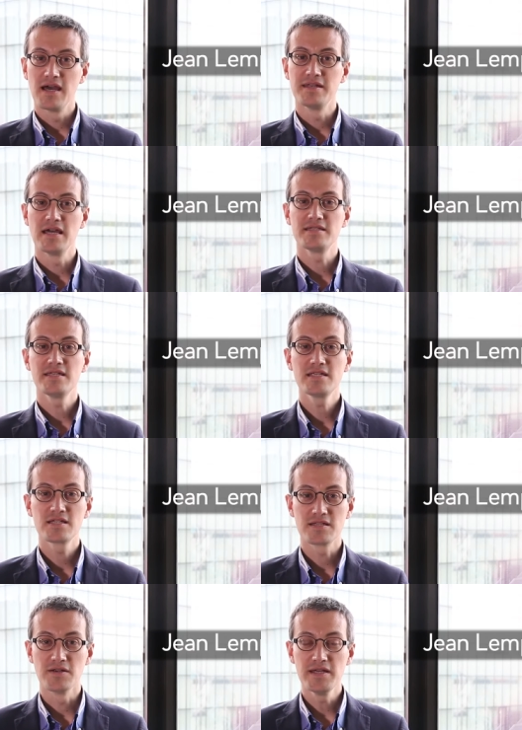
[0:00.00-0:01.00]
and I
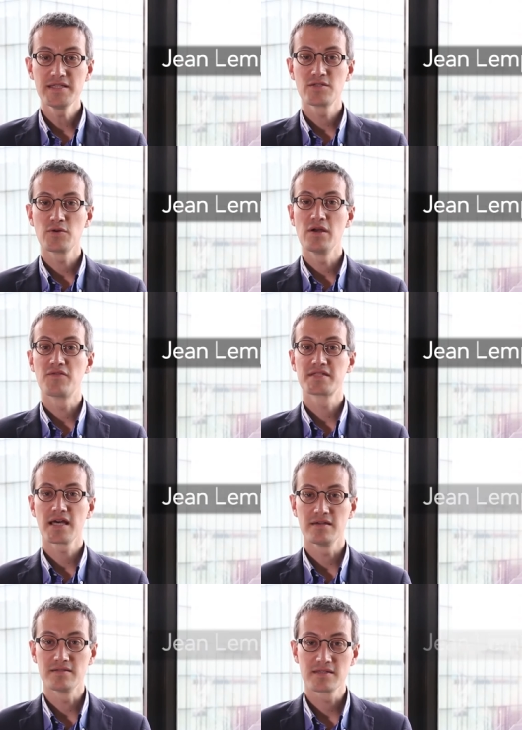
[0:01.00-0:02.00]
teach the history of
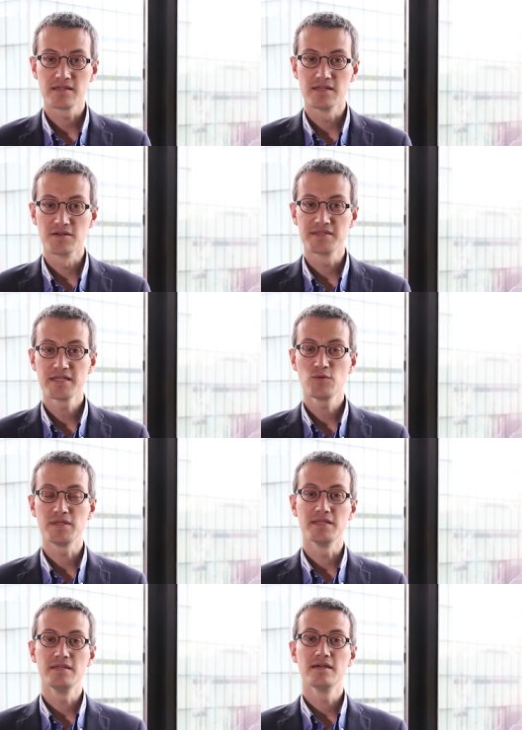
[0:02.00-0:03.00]
science in
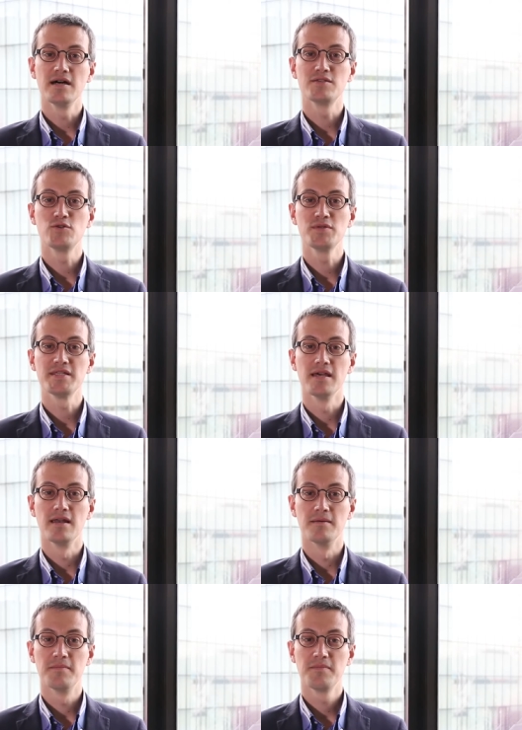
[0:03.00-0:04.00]
antiquity at
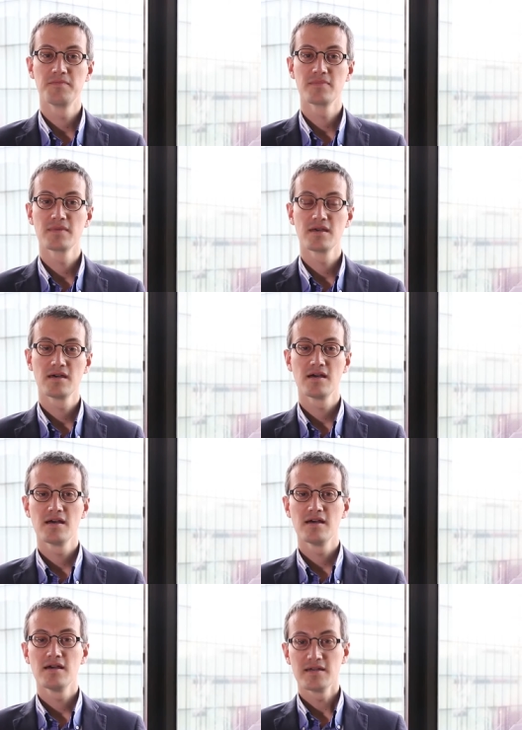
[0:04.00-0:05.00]
UCL.
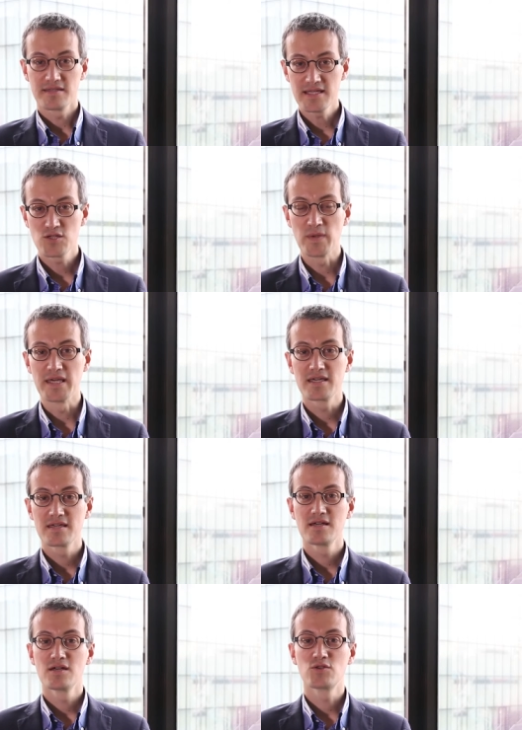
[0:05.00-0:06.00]
This
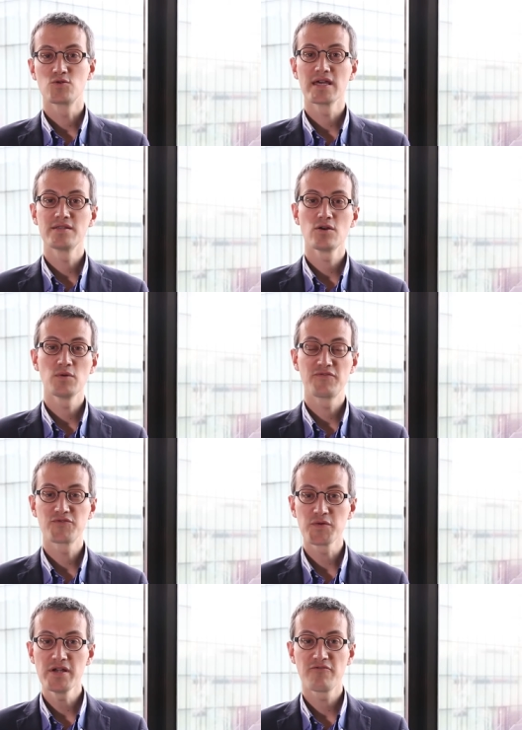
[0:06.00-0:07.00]
week, together with
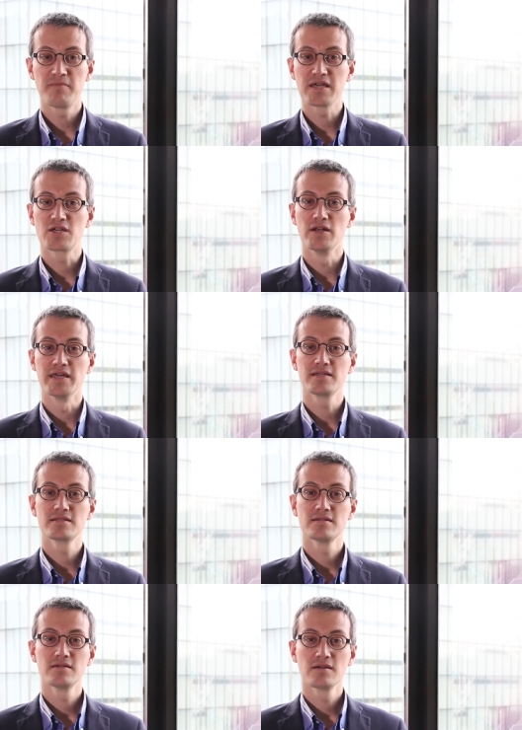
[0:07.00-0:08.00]
three of my
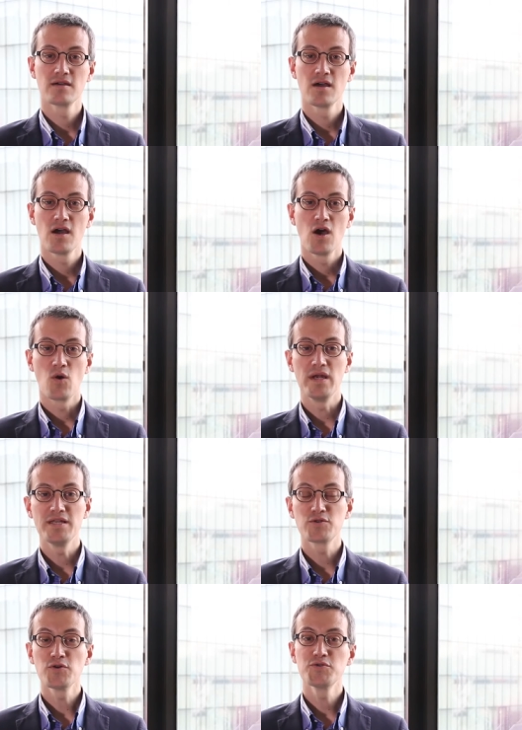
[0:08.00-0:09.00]
colleagues, we'll
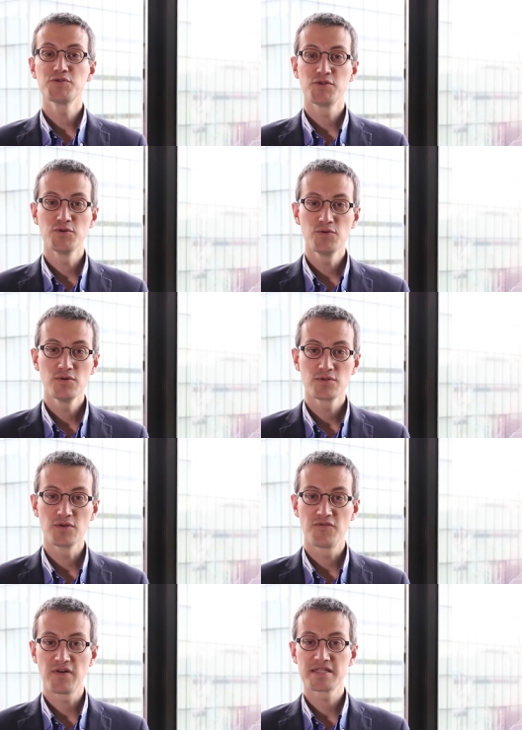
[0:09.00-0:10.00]
introduce you to
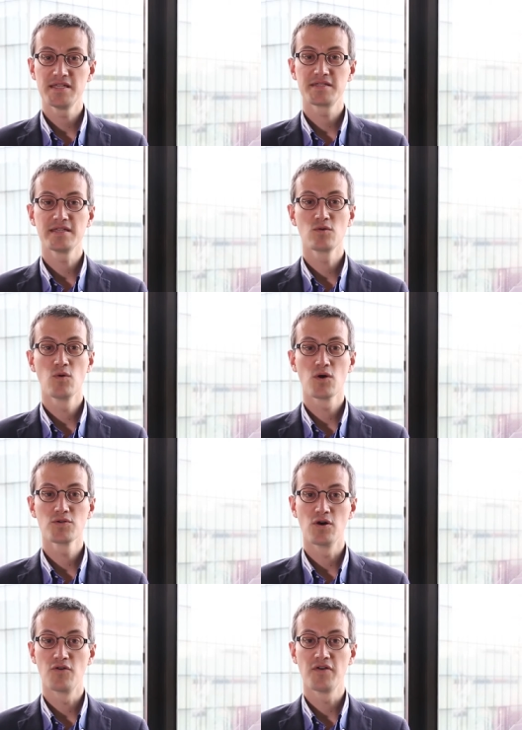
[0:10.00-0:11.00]
the fascinating
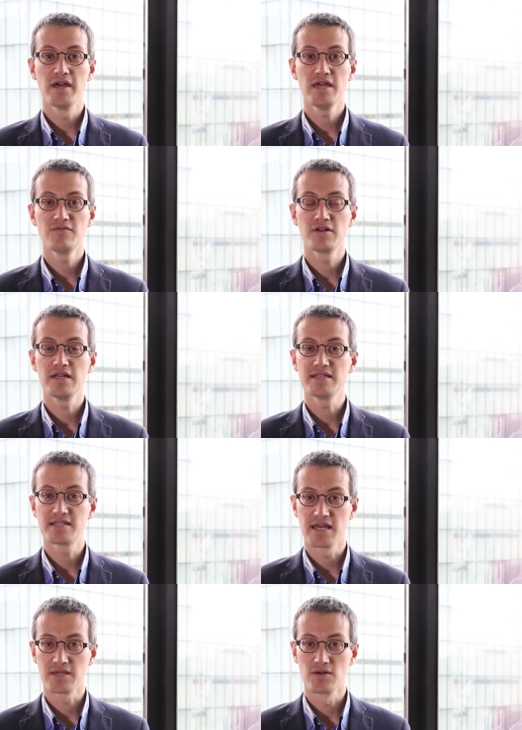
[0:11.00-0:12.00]
world of heavenly
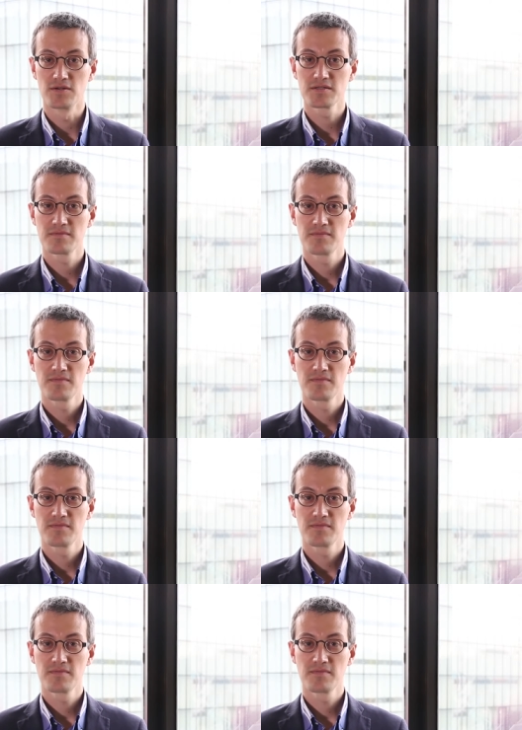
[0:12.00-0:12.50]
cycles.